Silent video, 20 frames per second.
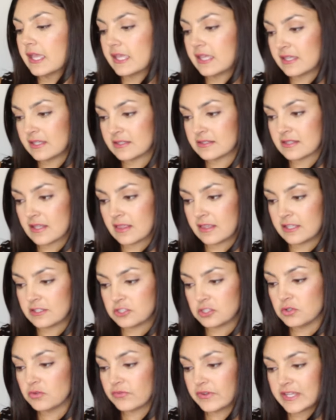is the
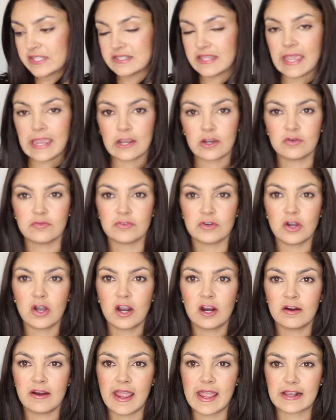Too Faced Hangover
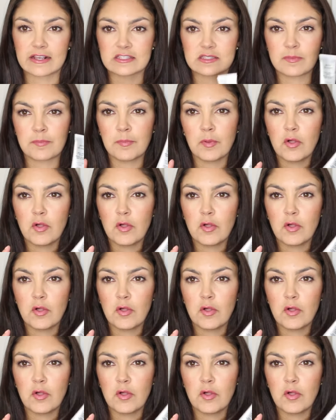RX.